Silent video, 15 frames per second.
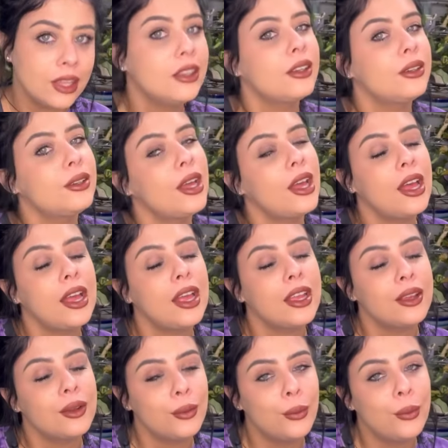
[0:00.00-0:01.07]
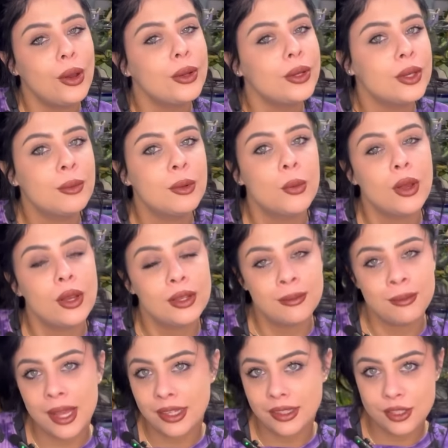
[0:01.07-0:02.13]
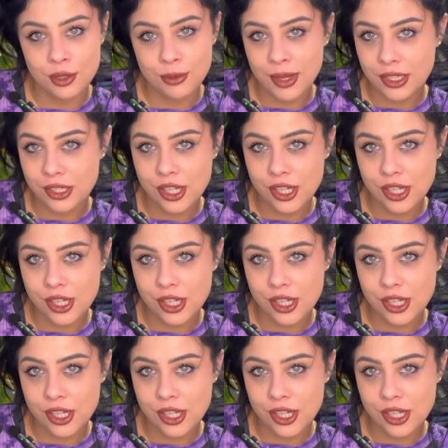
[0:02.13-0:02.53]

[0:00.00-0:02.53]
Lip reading: Hello, hi, welcome or welcome back to my